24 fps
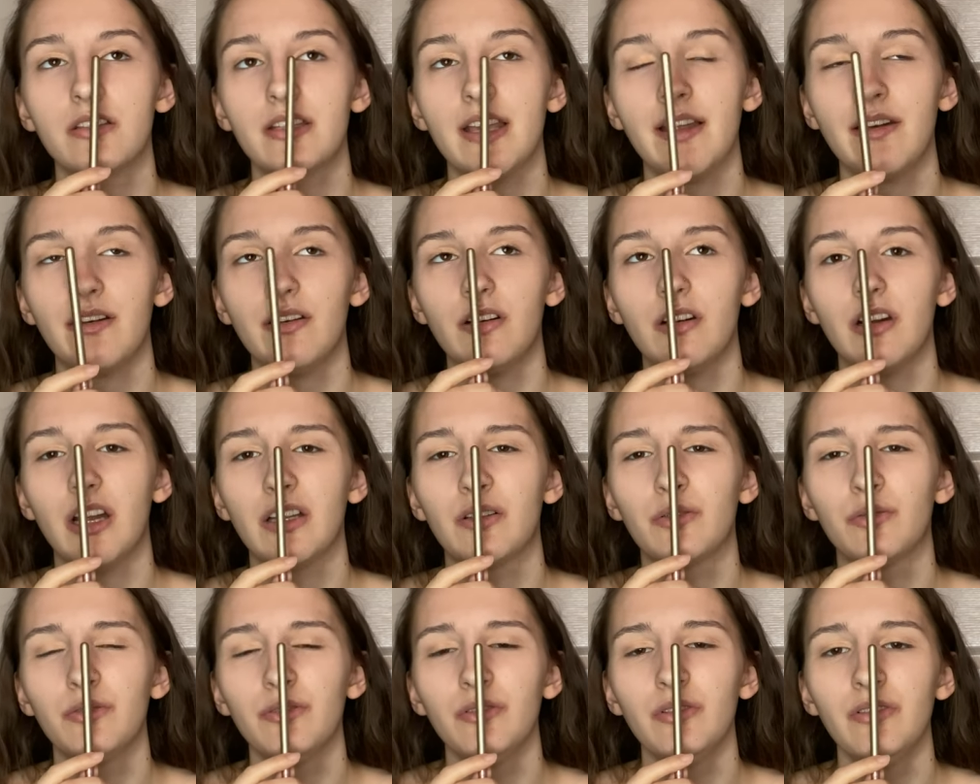her, I
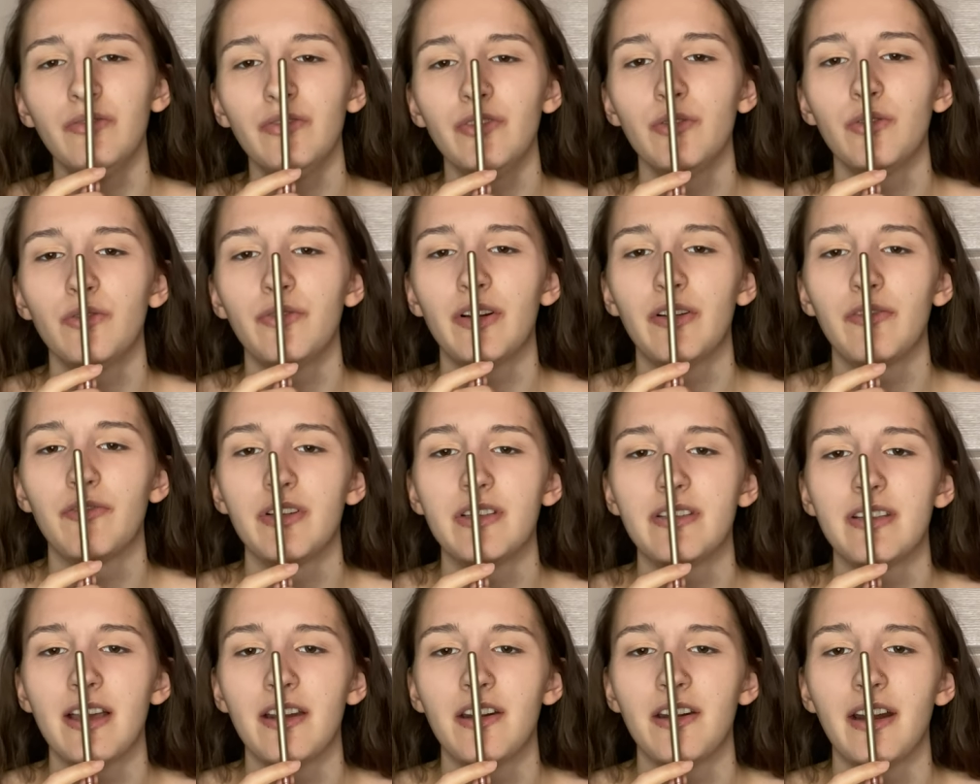don't even know if I
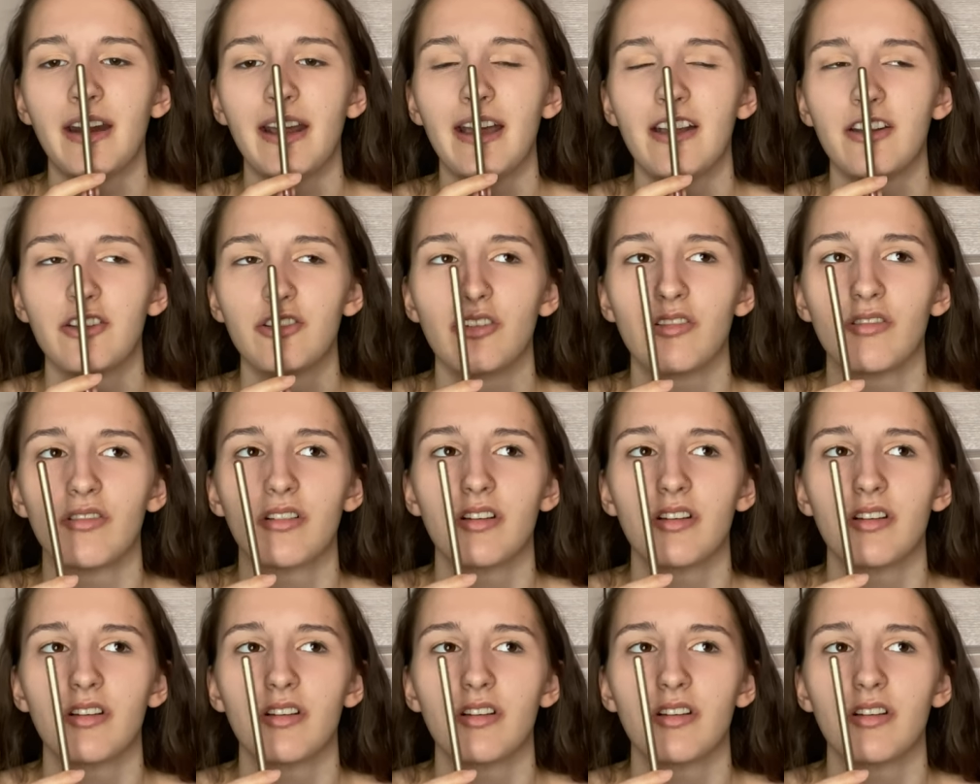resent her a headshot,